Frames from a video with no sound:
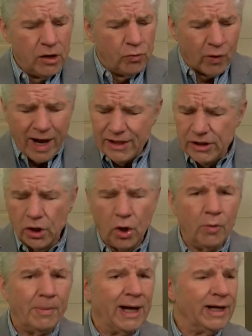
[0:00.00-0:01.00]

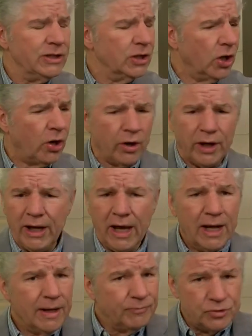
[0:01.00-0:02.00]
granuloma annulare,
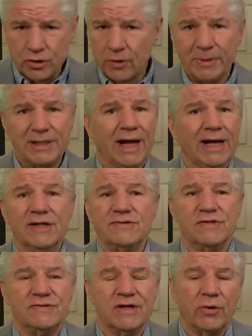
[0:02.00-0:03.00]

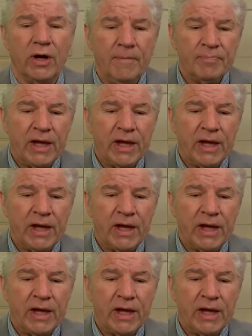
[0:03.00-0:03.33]
dermatitis, etc.